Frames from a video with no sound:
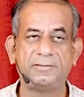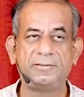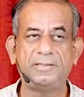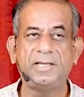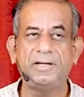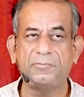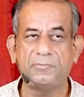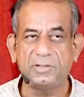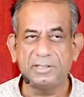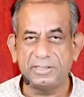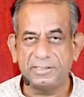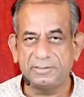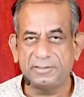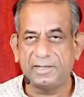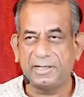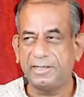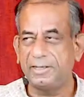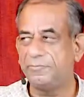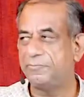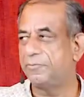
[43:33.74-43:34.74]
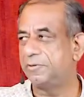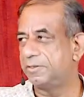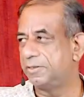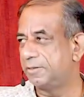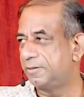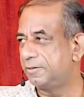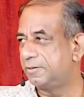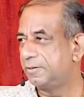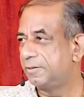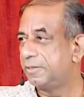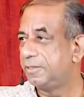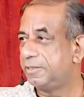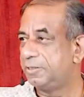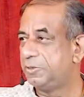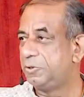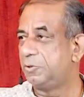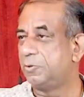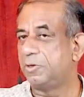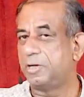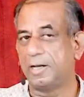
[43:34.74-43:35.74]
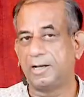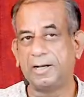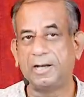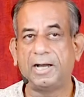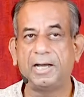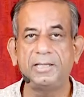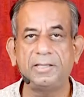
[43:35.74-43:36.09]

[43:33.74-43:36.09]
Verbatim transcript: Then one is ready for the yoga.